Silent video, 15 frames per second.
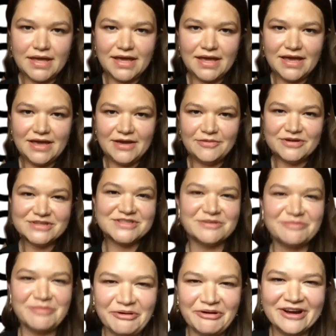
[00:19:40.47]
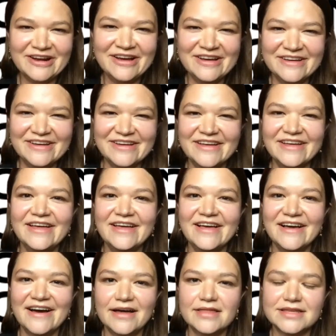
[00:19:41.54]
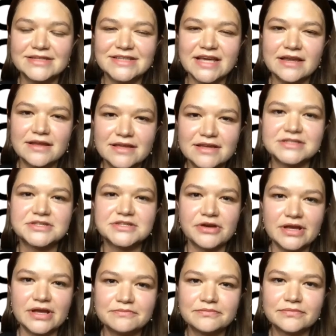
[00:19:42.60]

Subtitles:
a whistleblower on the data industry.